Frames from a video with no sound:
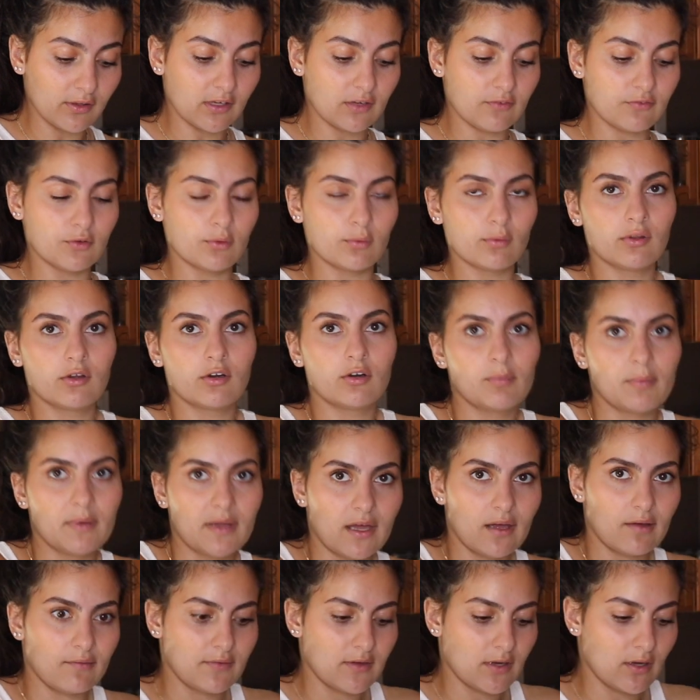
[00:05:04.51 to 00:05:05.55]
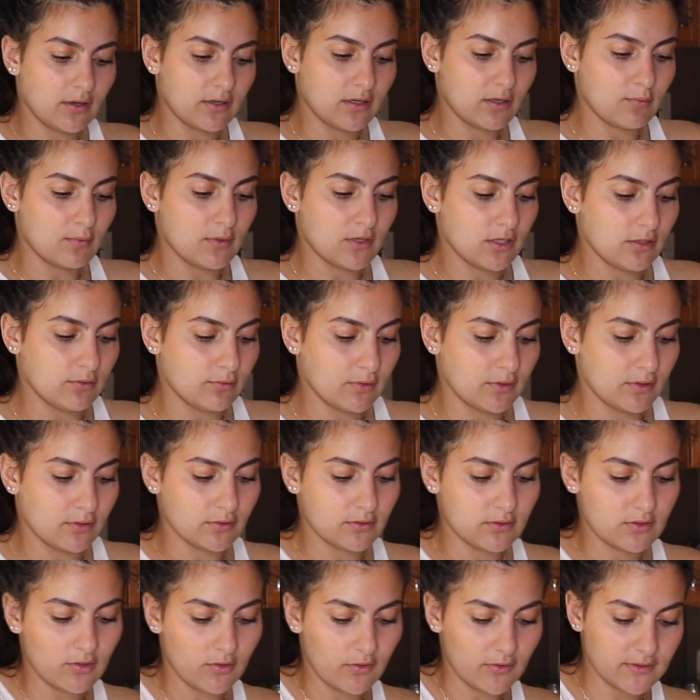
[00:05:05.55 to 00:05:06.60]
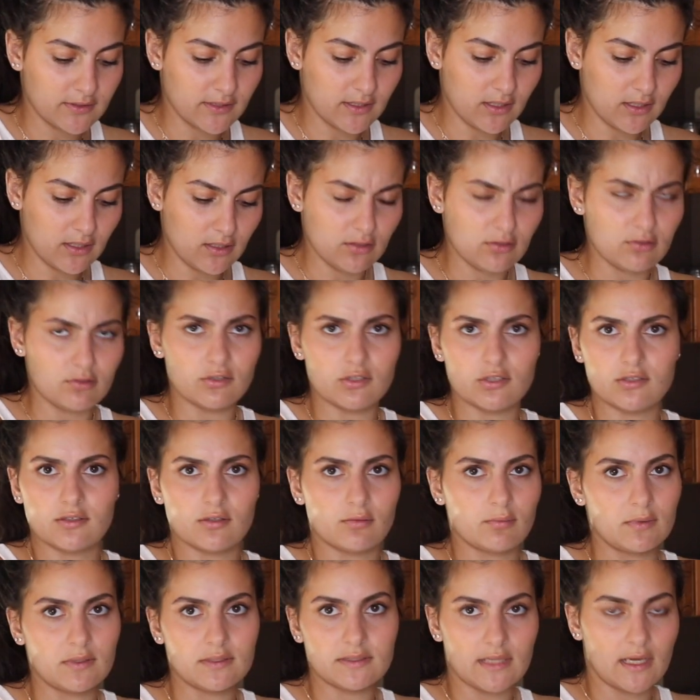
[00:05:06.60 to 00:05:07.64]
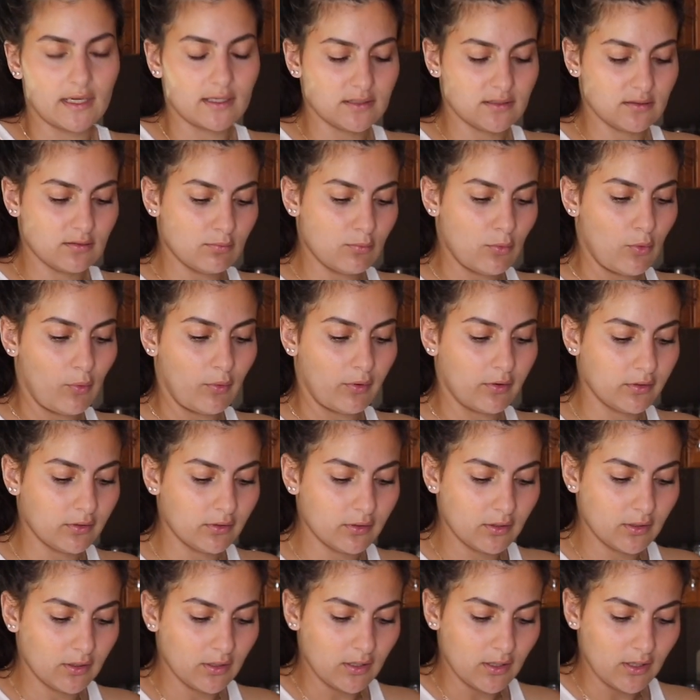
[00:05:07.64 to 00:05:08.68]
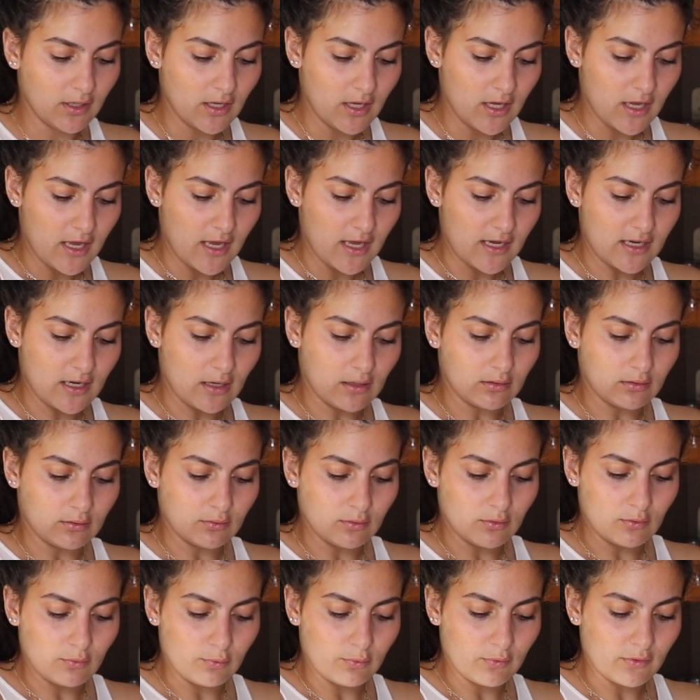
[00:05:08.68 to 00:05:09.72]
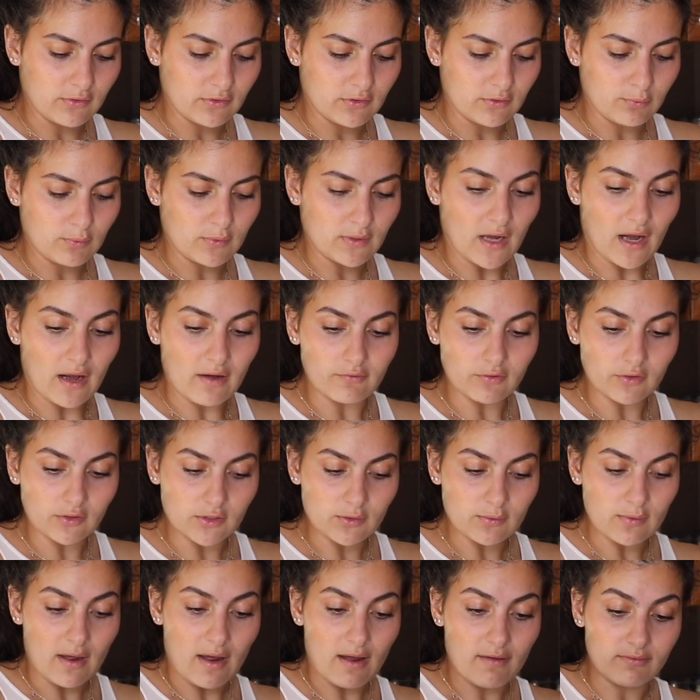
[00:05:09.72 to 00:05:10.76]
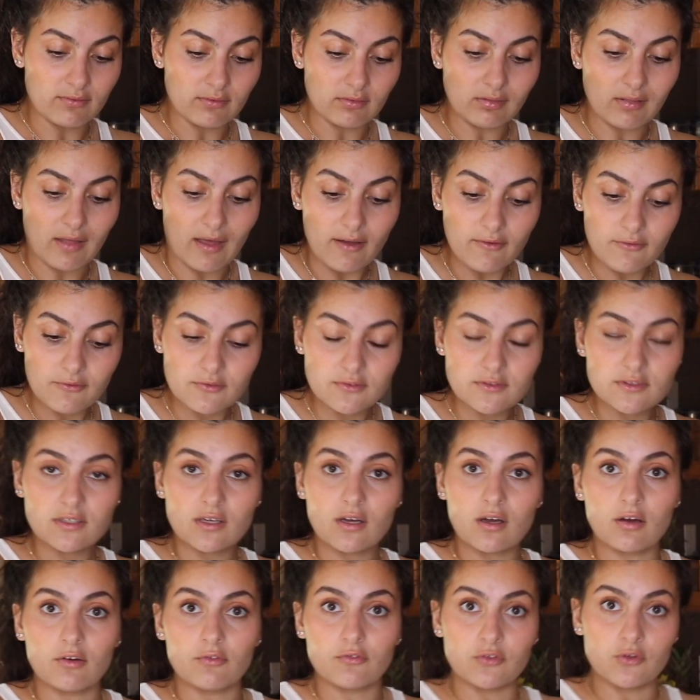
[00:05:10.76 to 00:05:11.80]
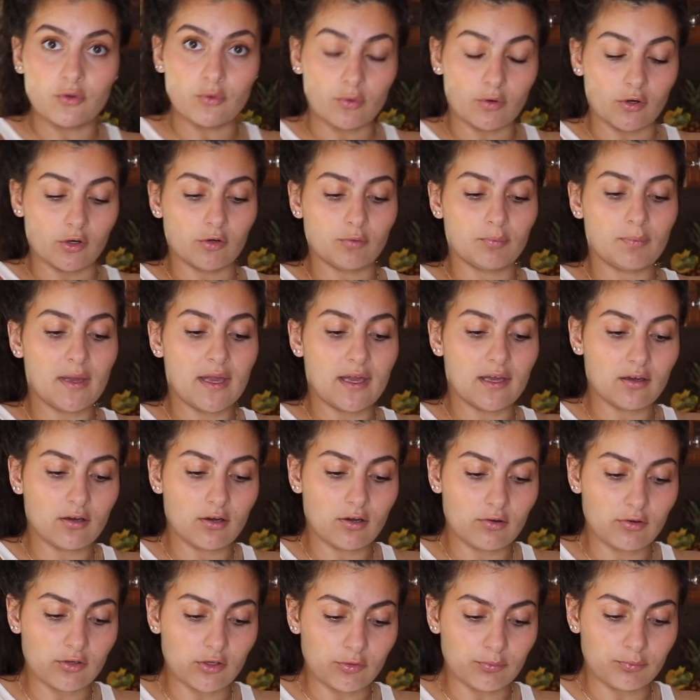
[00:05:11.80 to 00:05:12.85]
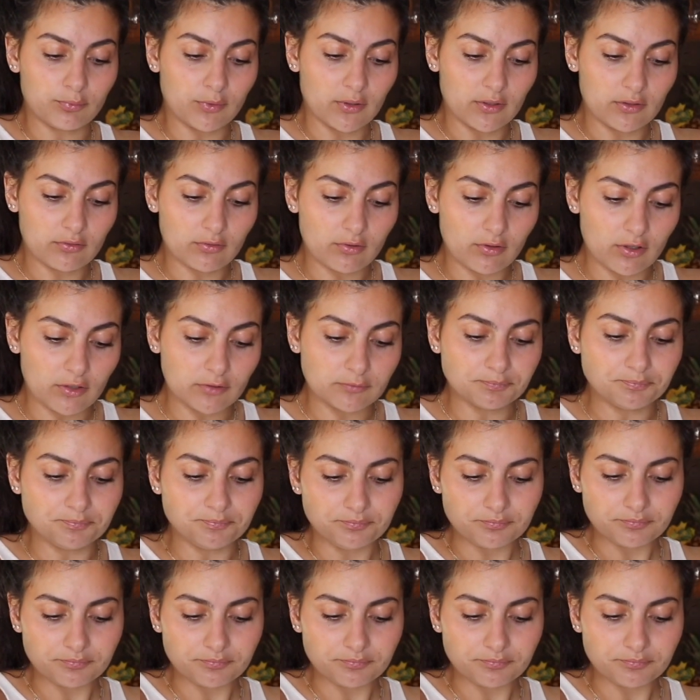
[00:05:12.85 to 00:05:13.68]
If you were a little bit heavy on it when you were tossing it, you can just always add some more. Now, with whatever you have left of your panko, your breadcrumb,